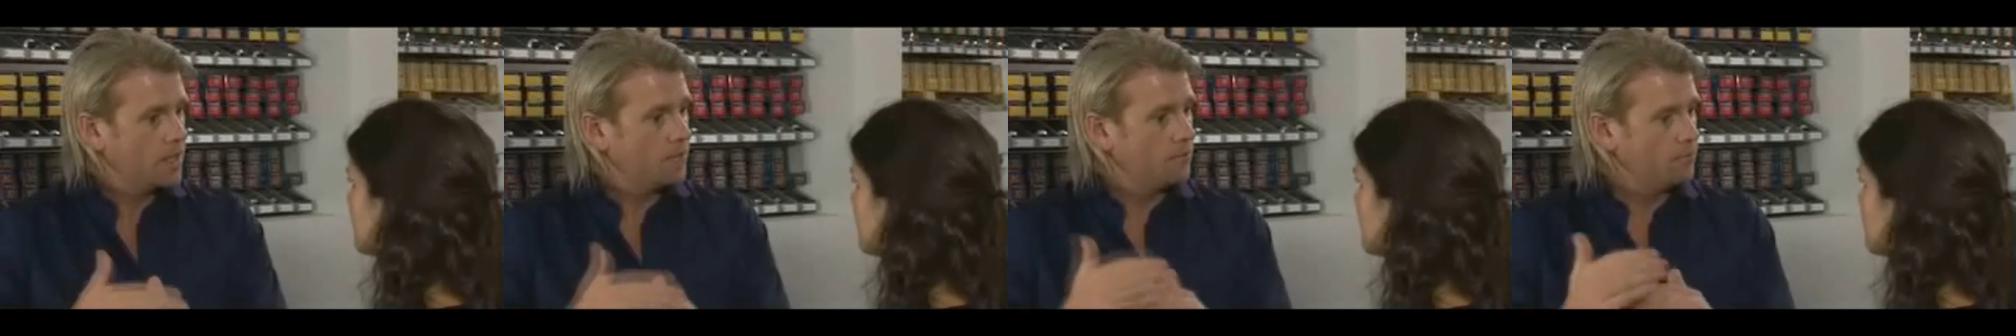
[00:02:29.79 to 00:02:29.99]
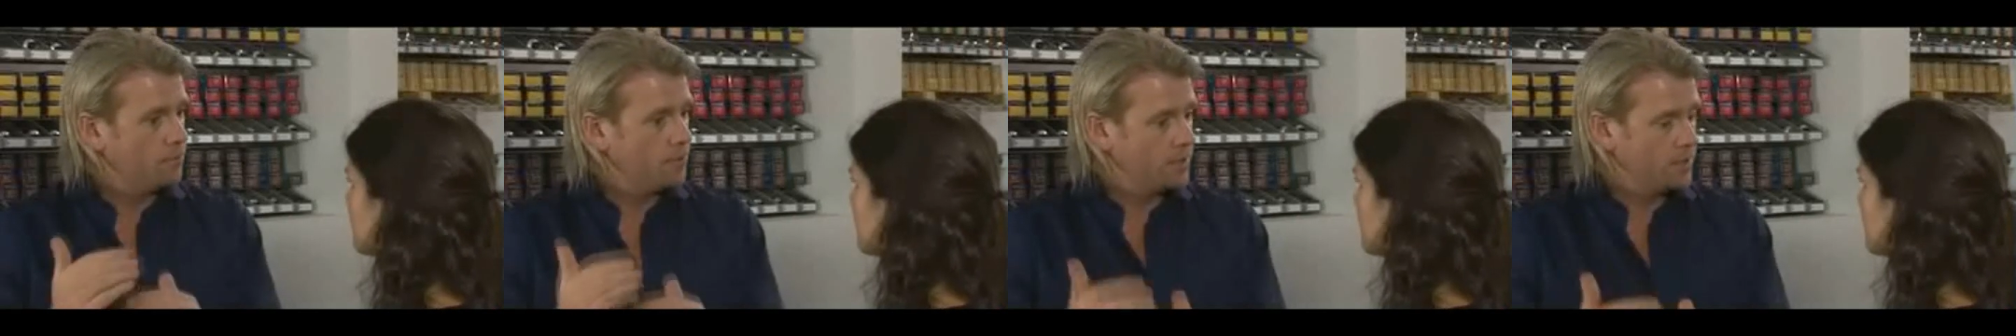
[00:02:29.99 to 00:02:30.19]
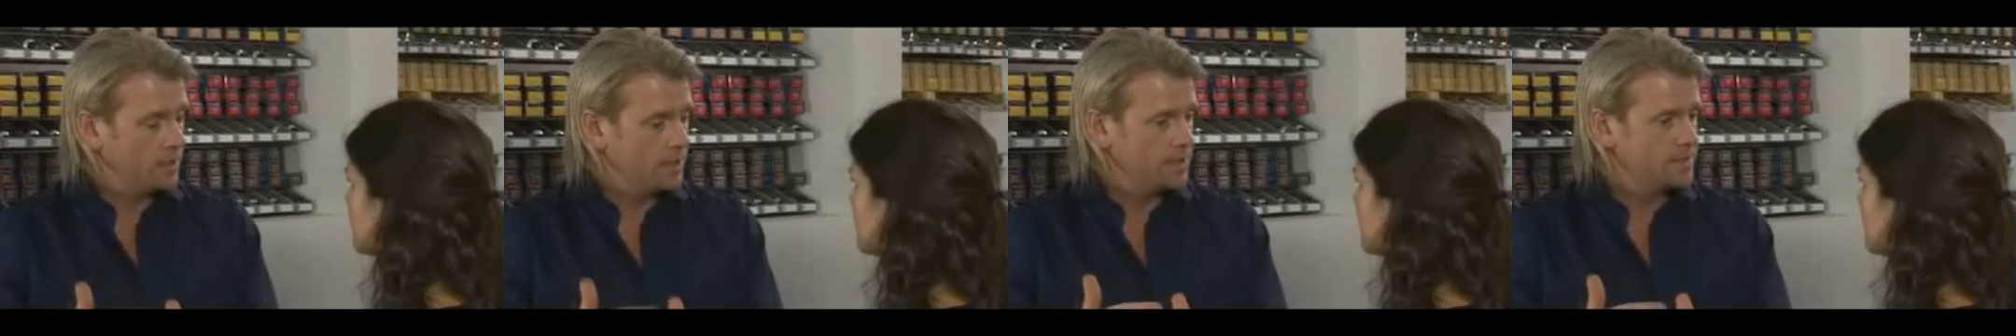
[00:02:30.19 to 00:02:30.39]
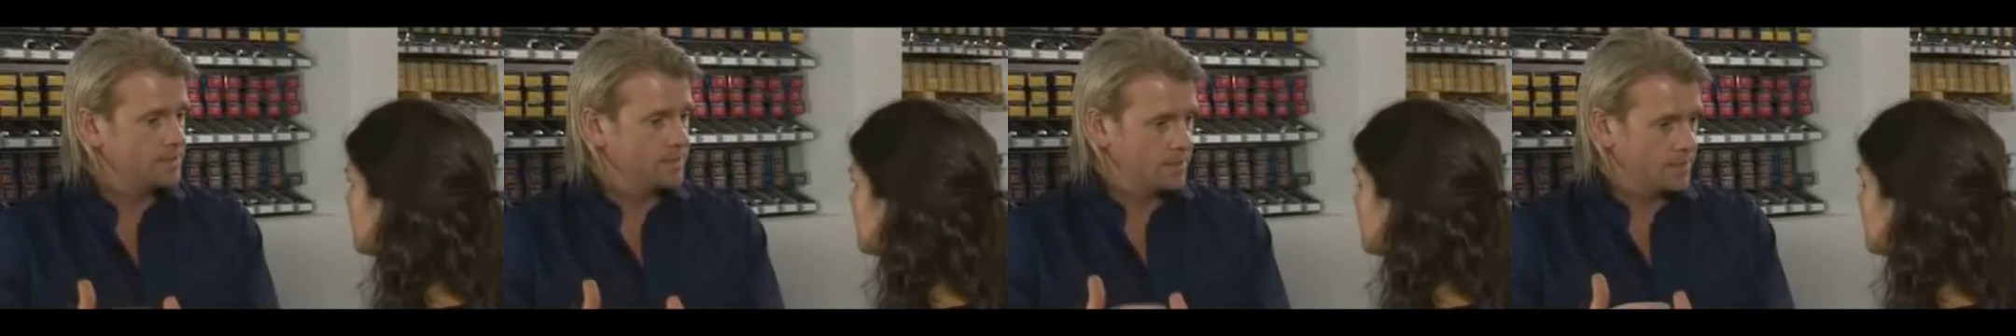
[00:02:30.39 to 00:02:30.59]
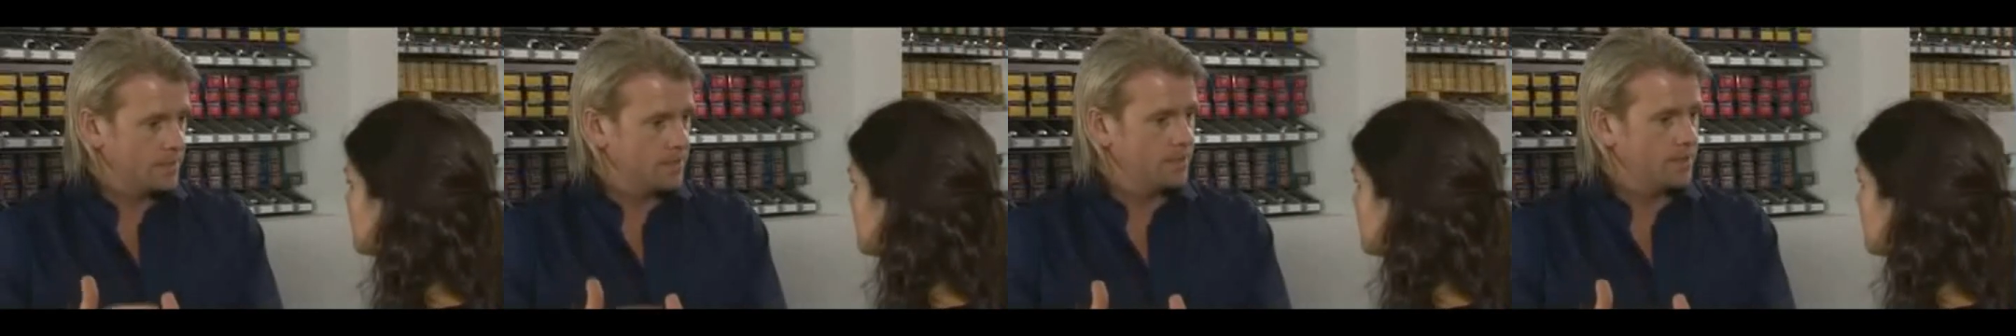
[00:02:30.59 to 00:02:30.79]
are
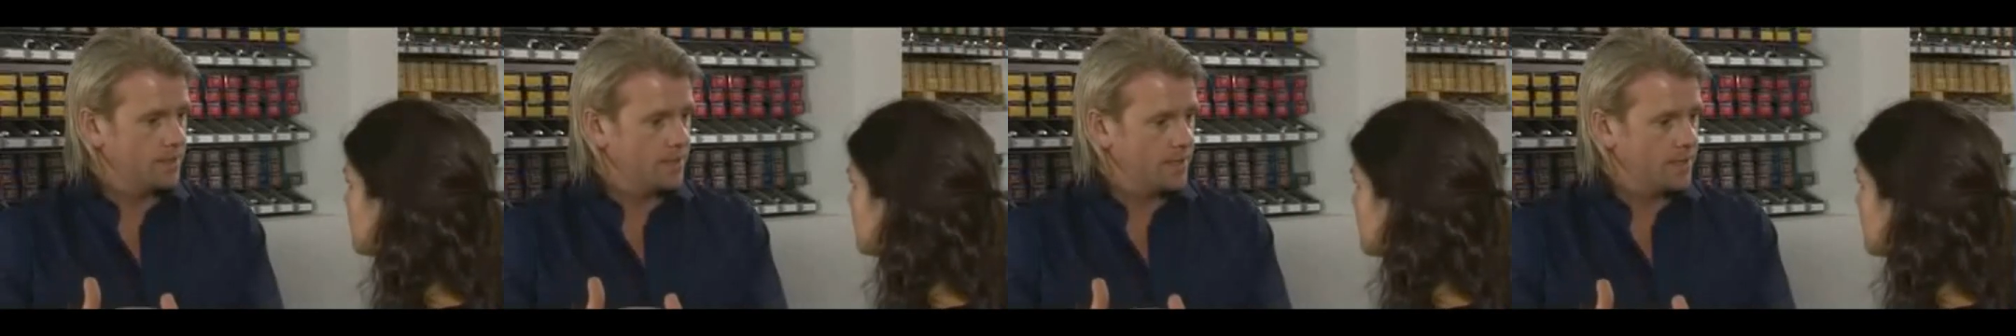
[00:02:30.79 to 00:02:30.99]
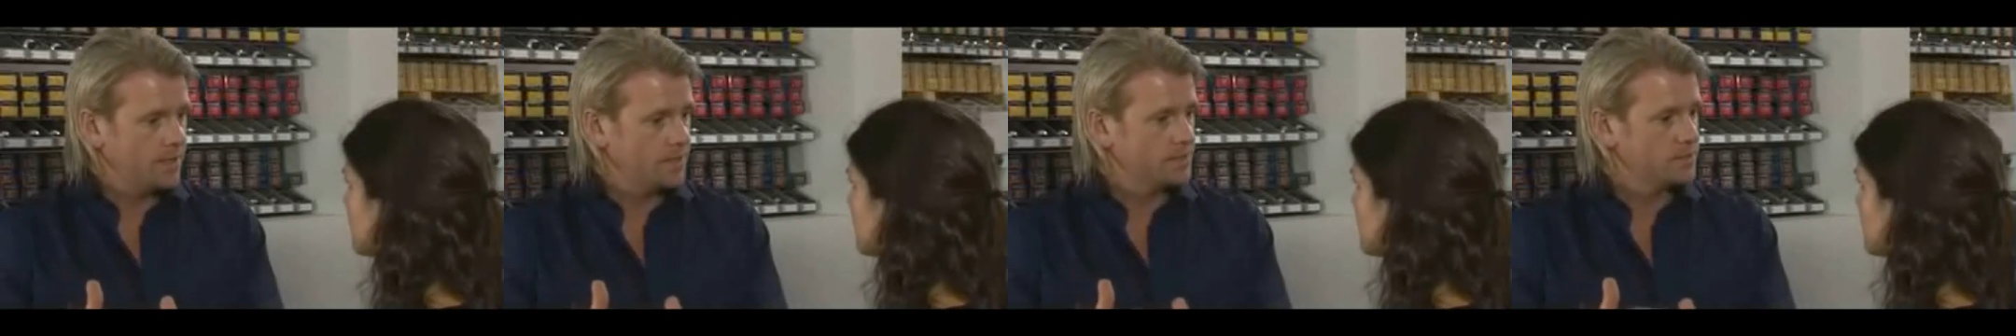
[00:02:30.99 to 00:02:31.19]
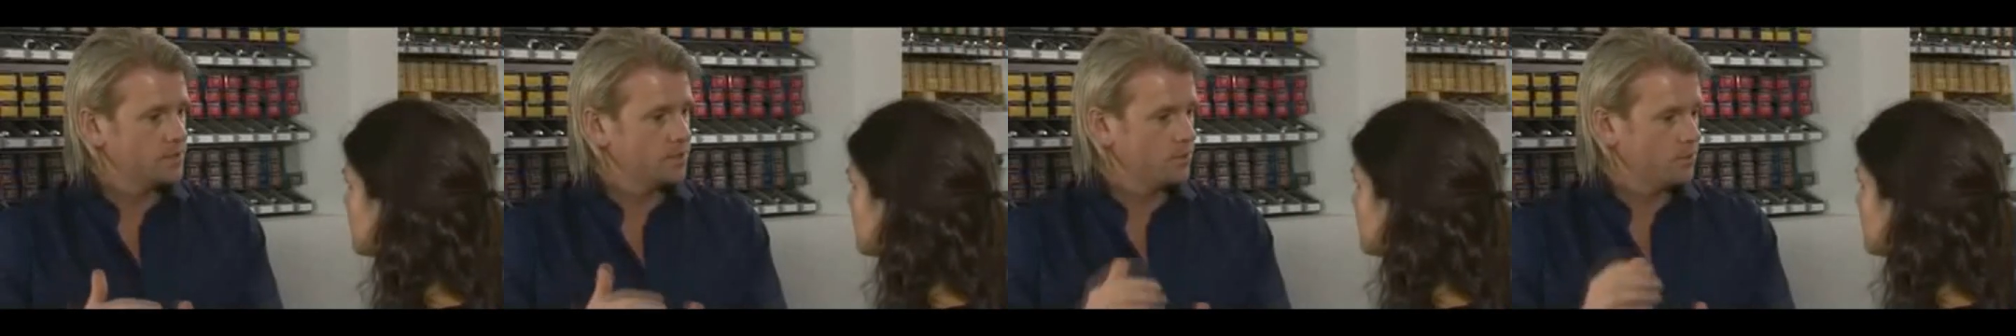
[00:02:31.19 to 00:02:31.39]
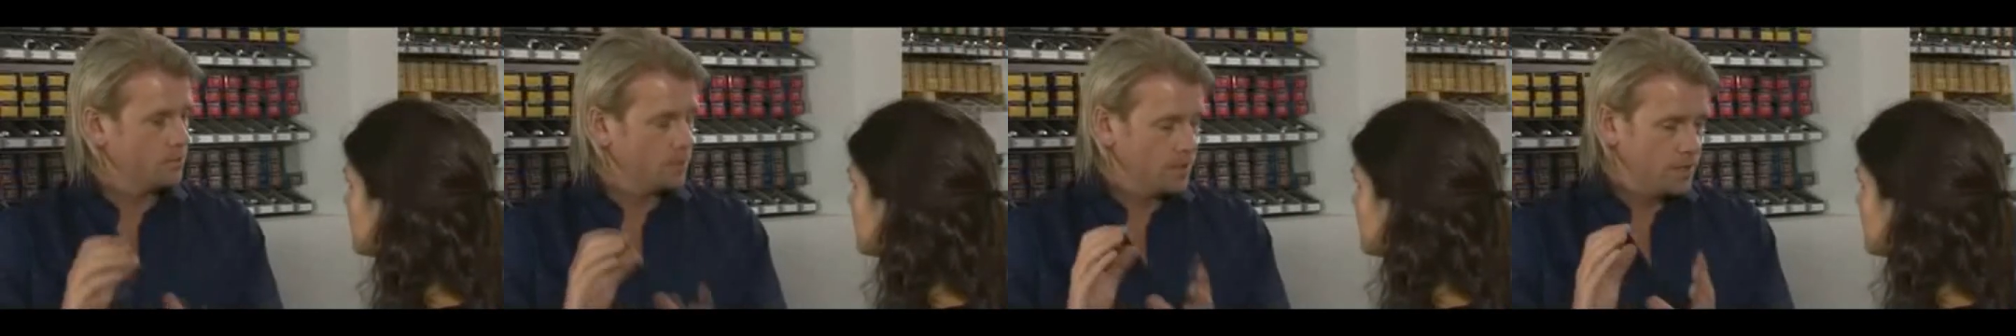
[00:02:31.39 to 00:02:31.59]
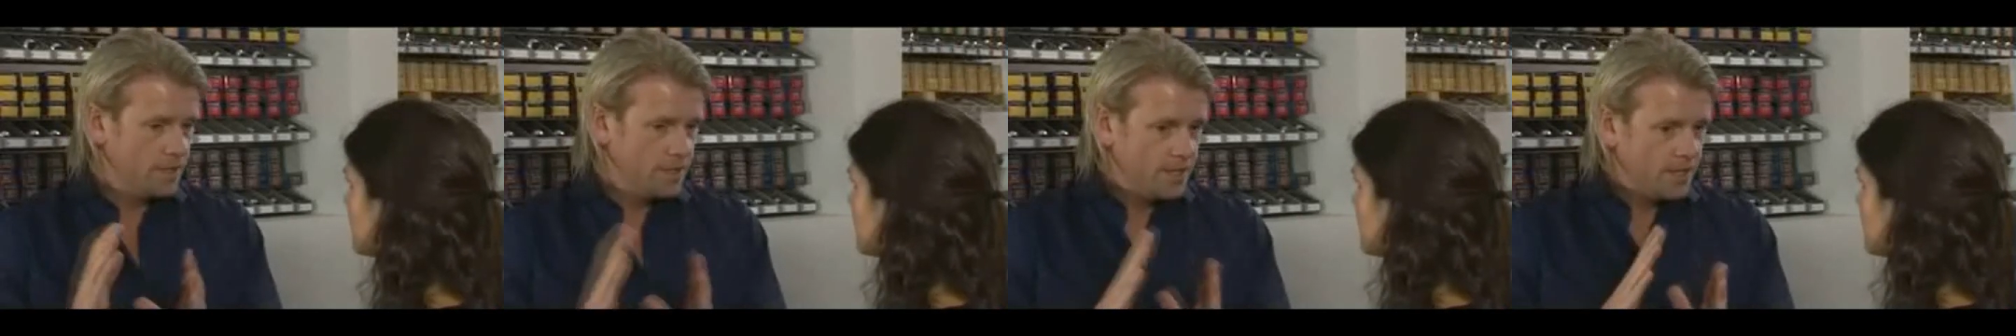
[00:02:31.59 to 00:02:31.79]
realistic in there.
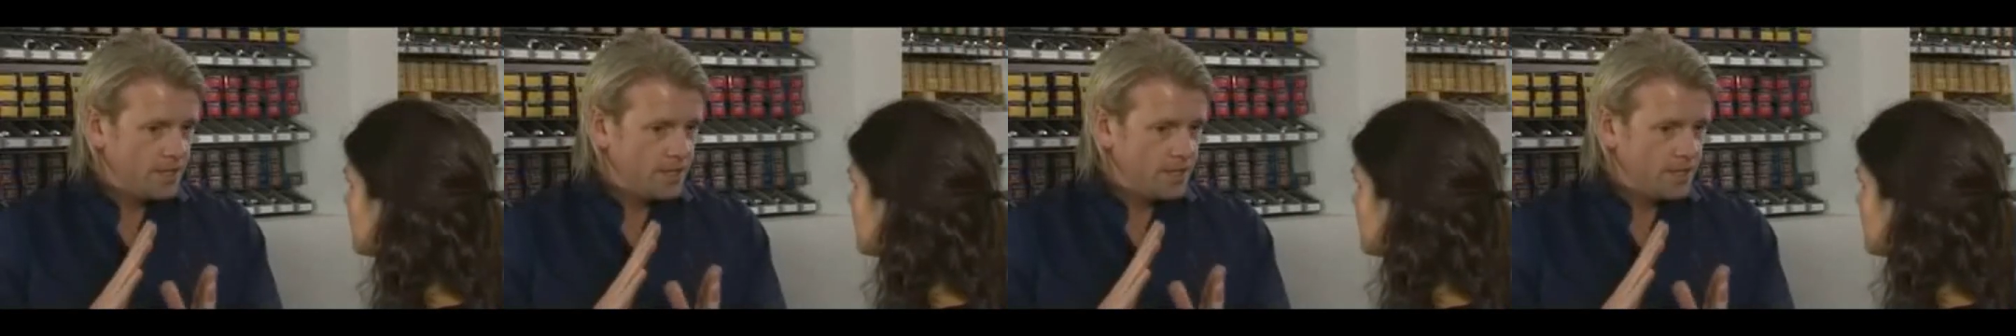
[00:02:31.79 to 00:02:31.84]
So